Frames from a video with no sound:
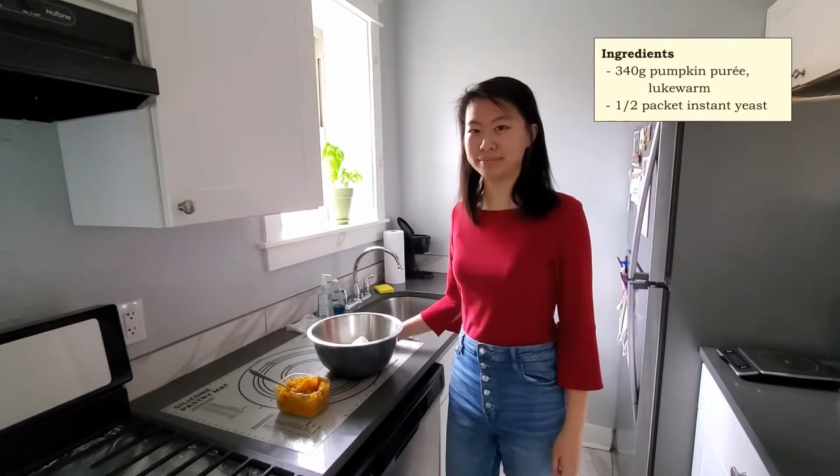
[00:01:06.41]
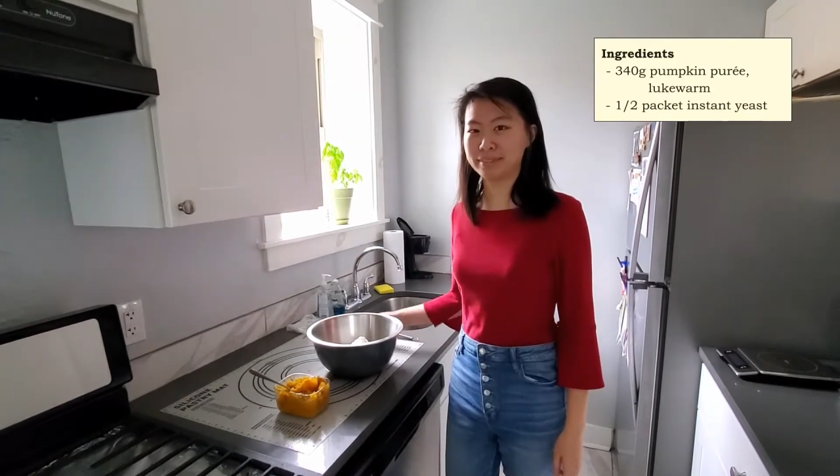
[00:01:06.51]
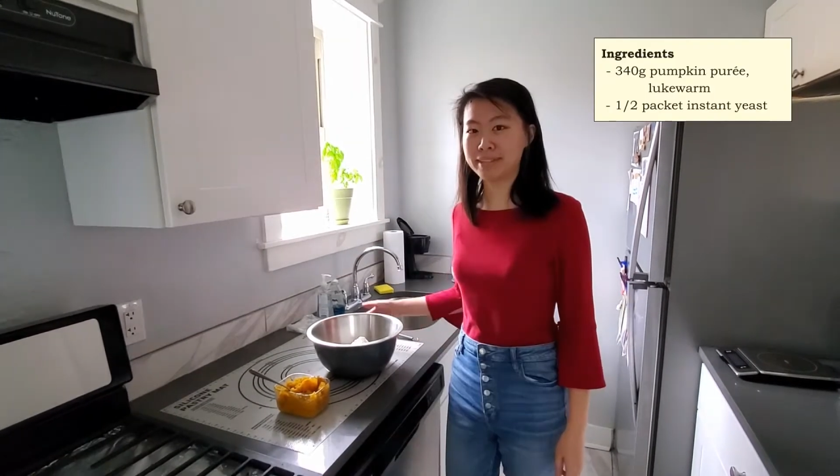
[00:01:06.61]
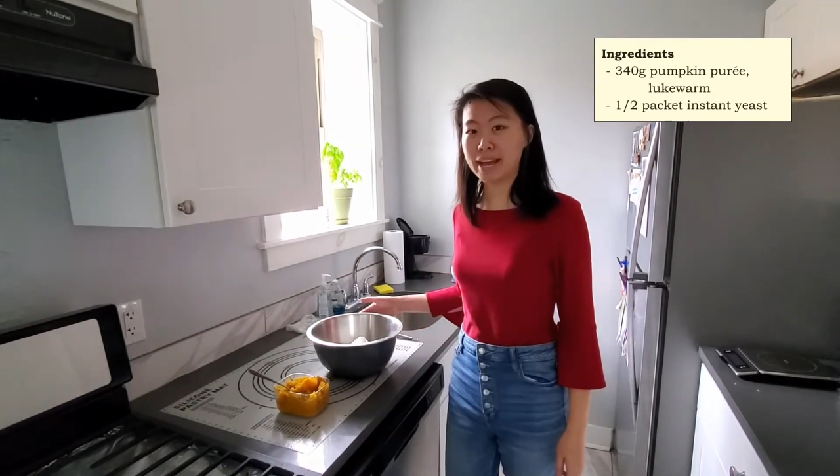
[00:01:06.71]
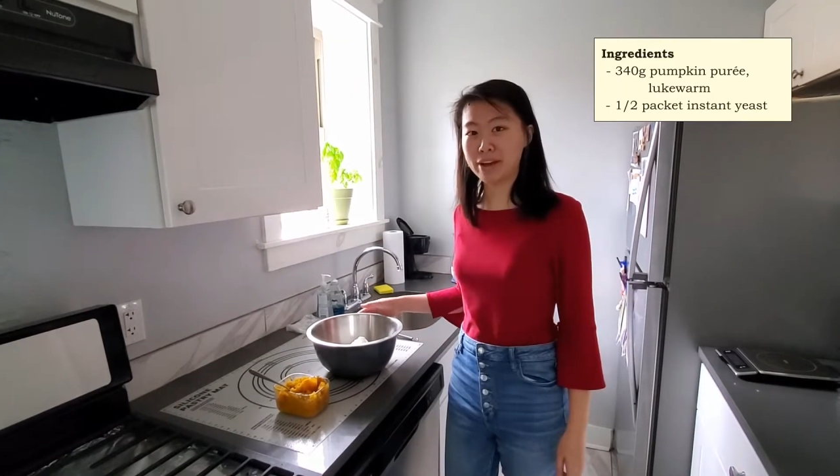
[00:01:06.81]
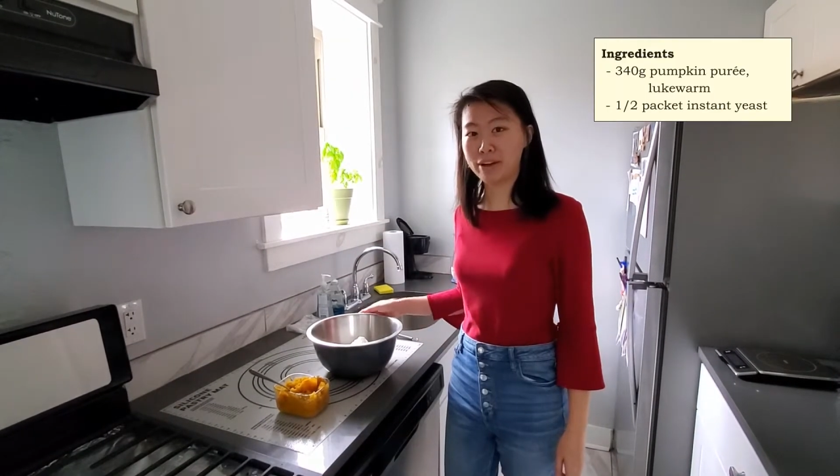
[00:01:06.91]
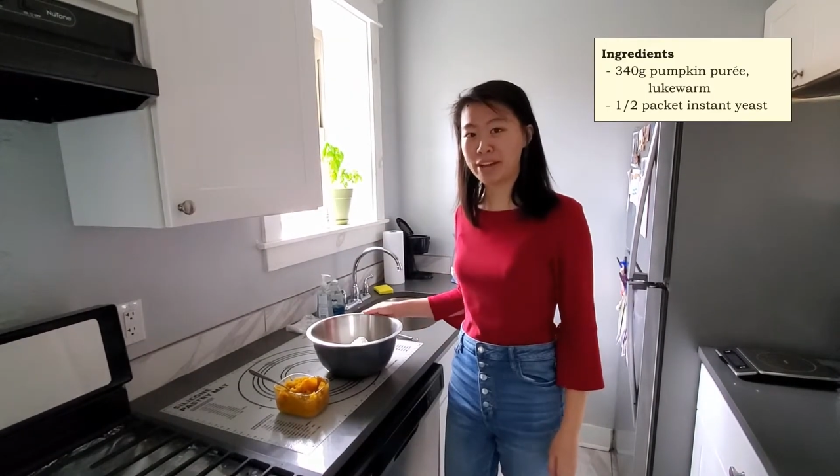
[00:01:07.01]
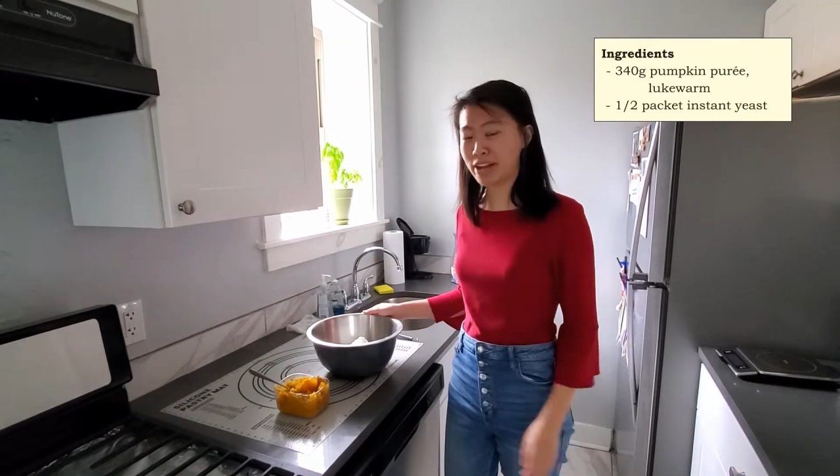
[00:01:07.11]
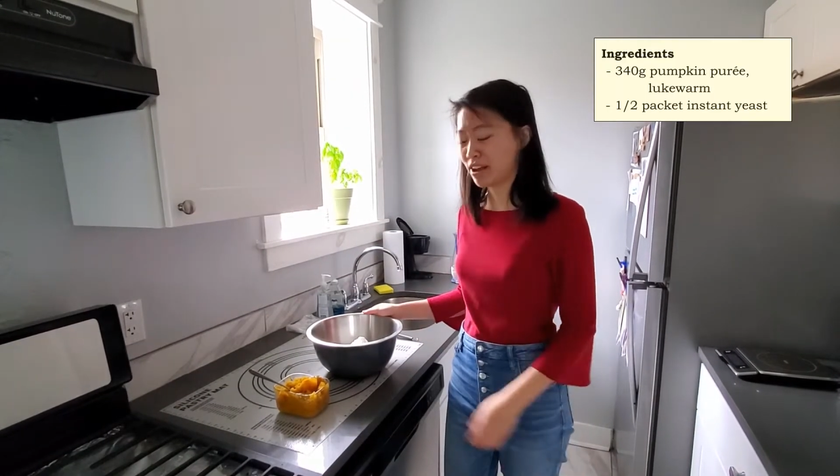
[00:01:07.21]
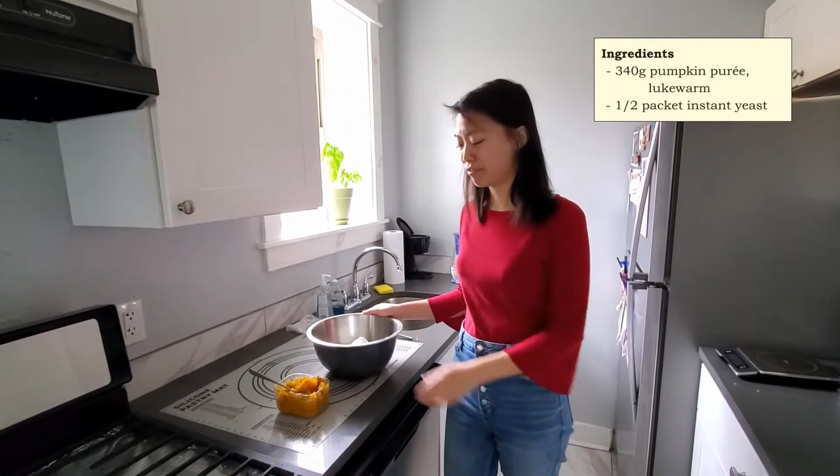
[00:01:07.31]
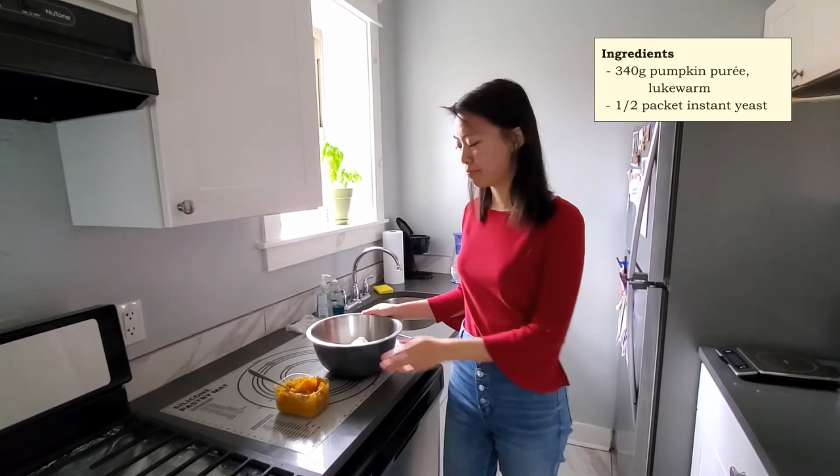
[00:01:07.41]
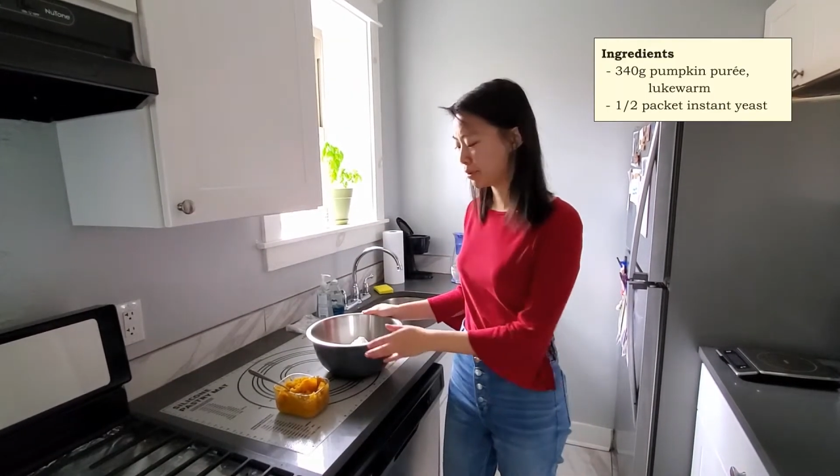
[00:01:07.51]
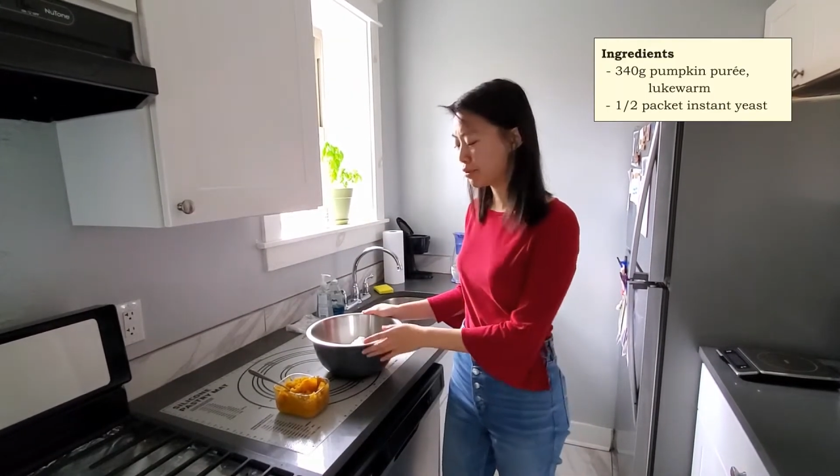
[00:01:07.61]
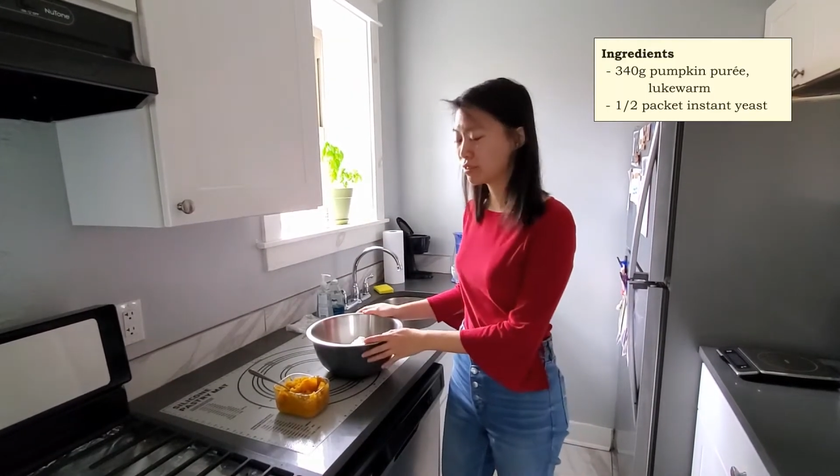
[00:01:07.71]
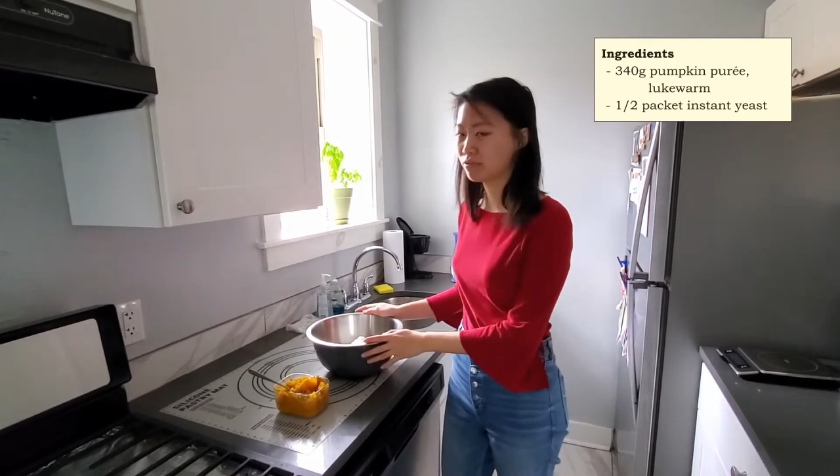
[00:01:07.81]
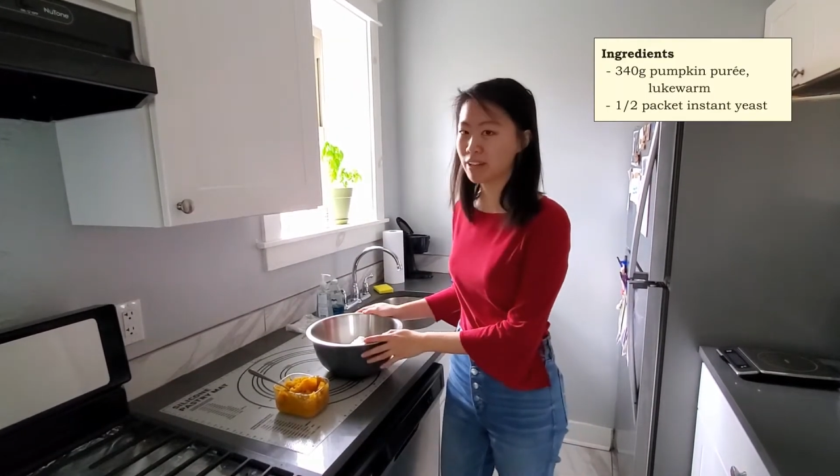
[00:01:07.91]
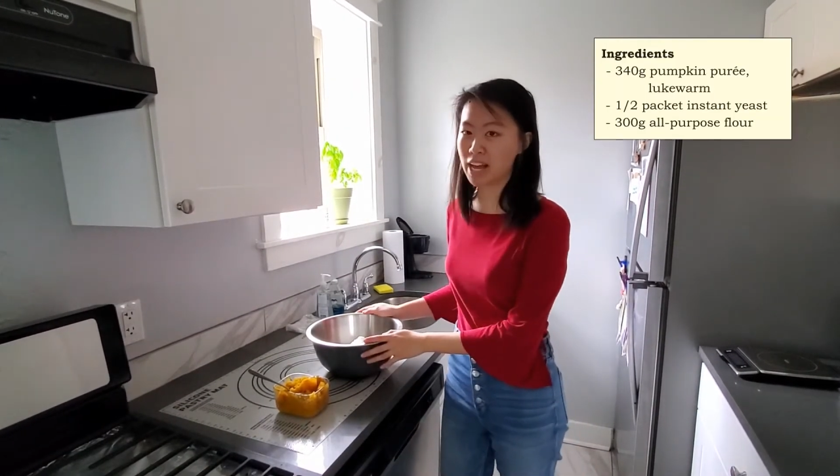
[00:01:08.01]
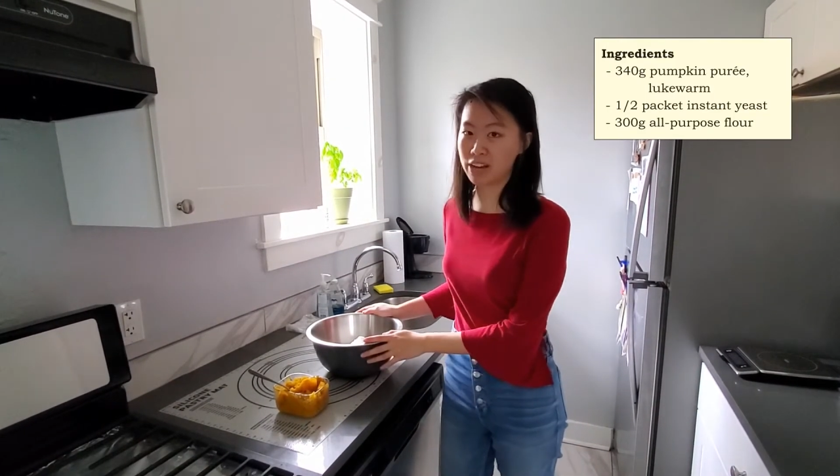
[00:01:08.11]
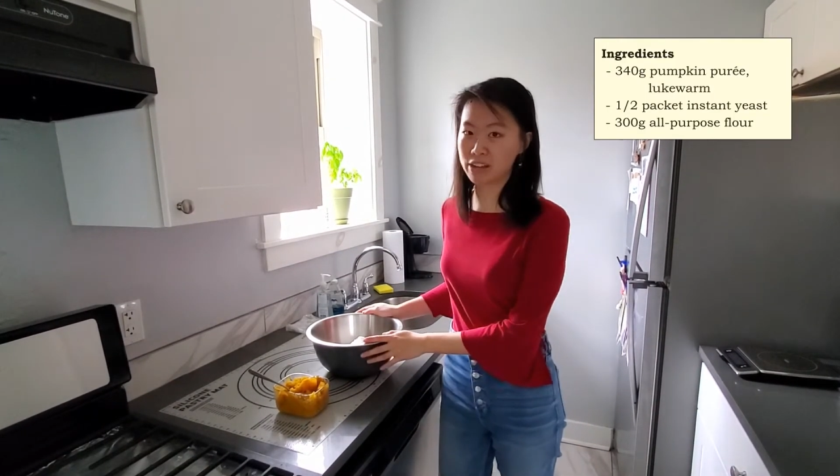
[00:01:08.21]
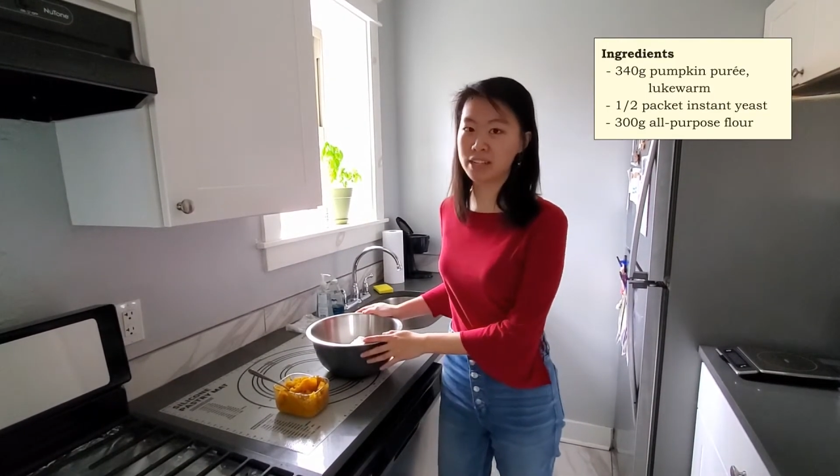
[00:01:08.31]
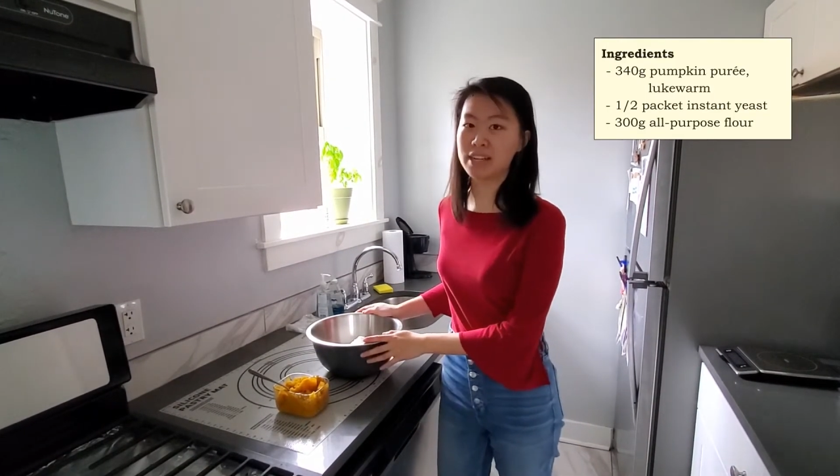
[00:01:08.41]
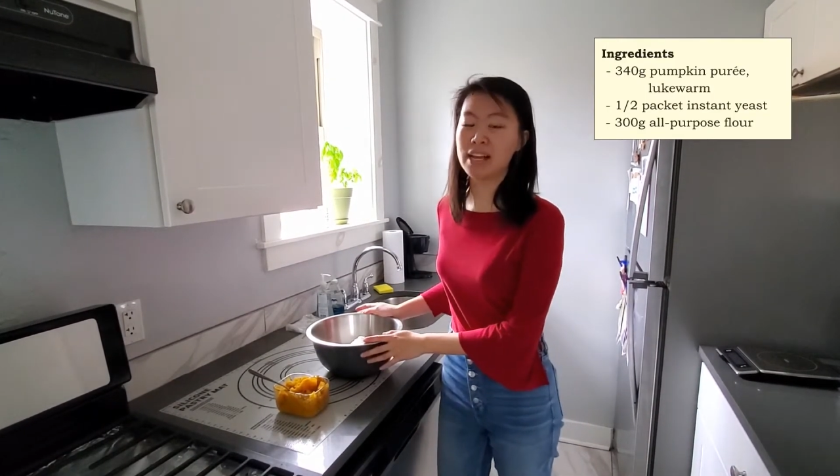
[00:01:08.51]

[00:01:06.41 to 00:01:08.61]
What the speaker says: Now I have both flour